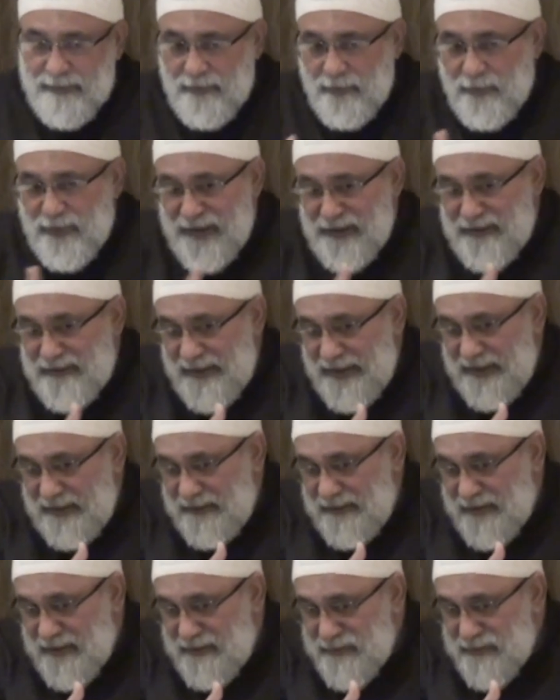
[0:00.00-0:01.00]
when
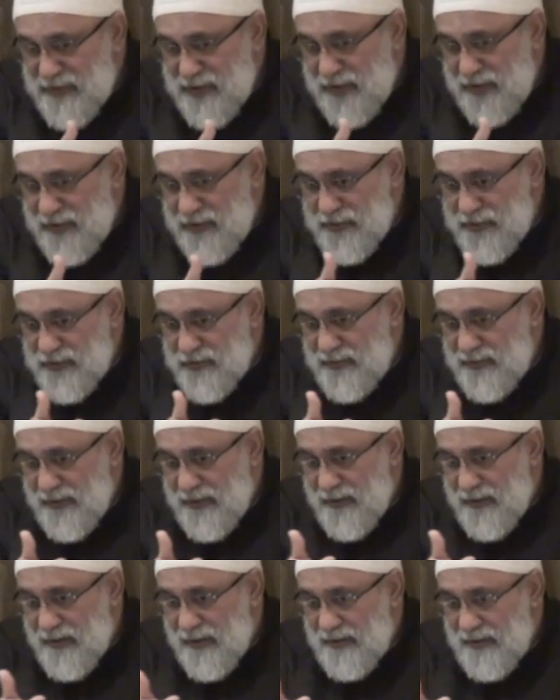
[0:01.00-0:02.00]
it comes close to
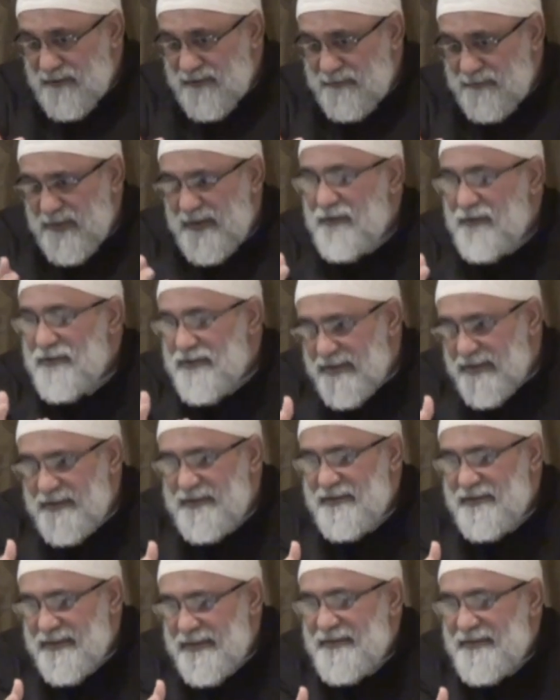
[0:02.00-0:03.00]
the Earth, because
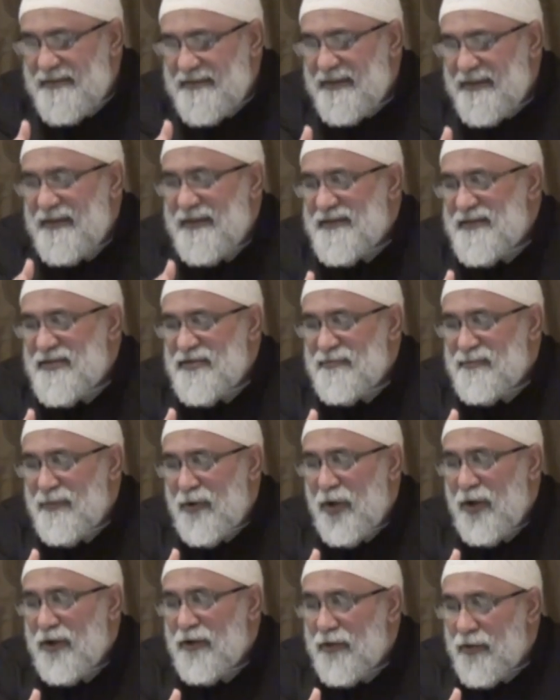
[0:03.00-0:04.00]
it's still a
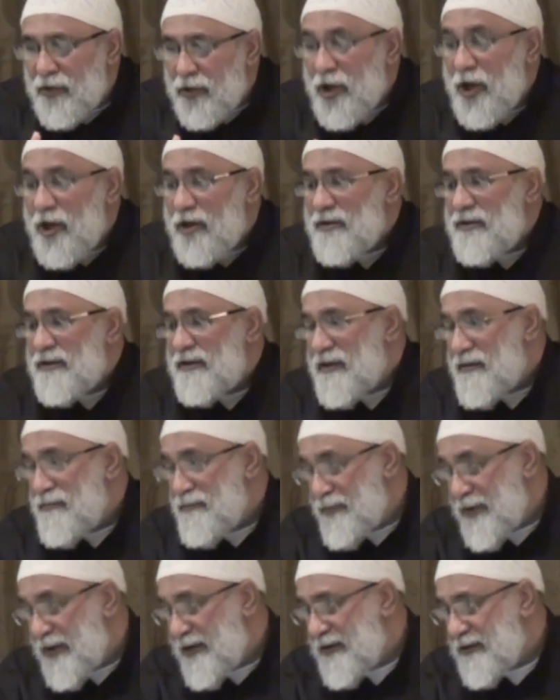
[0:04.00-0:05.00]
small rock
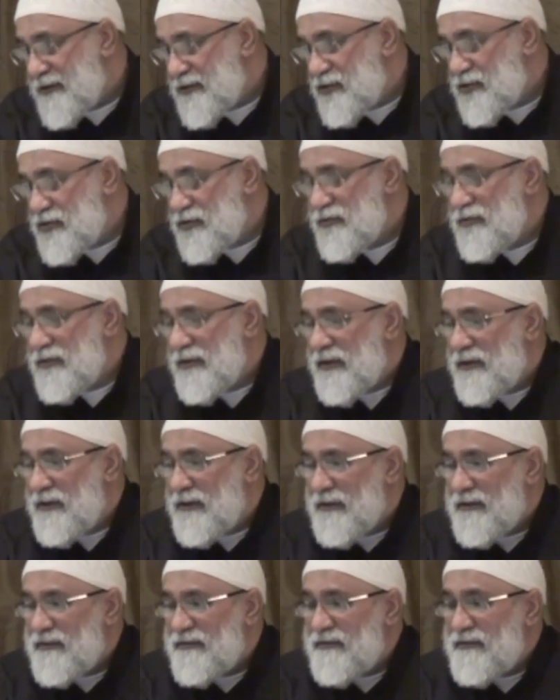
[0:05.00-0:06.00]
compared to the
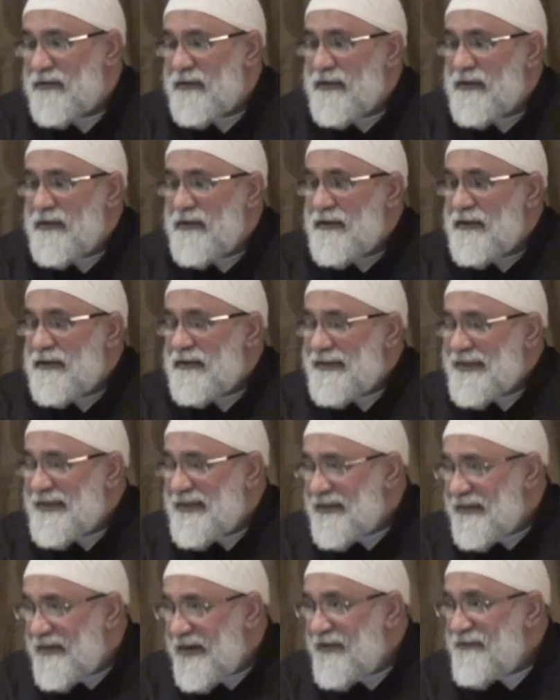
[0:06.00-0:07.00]
Earth, the
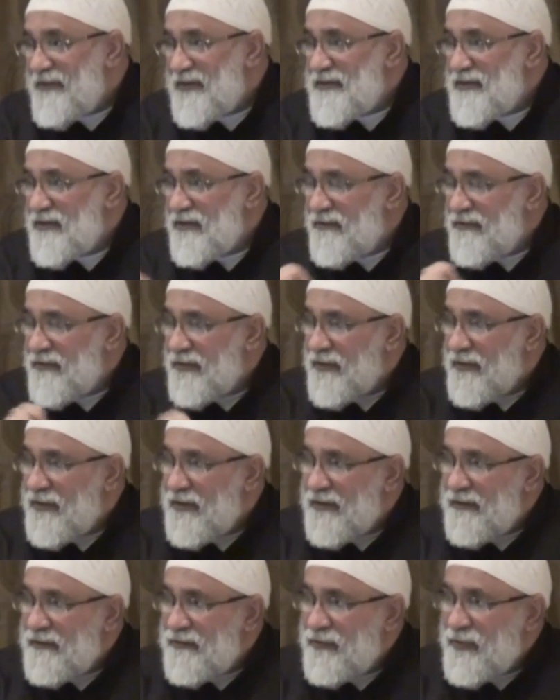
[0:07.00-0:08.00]
gravity of the
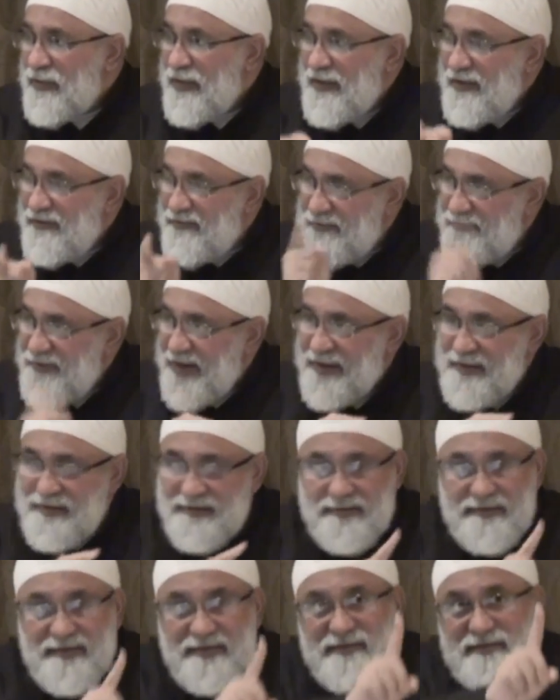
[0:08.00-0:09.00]
Earth will
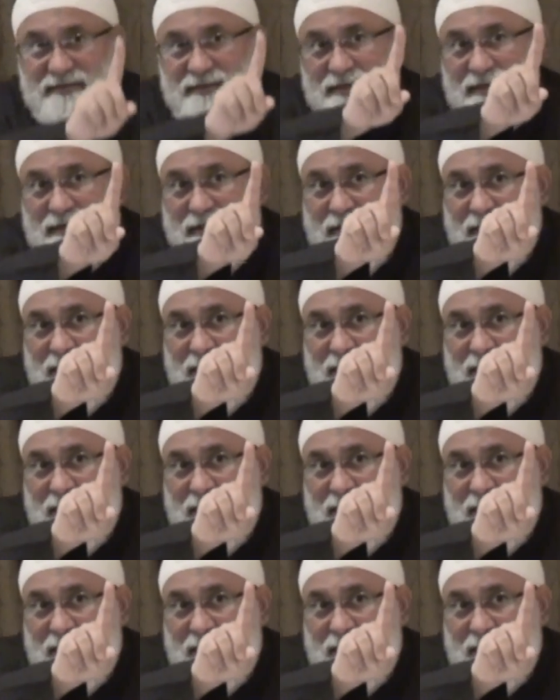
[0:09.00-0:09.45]
affect this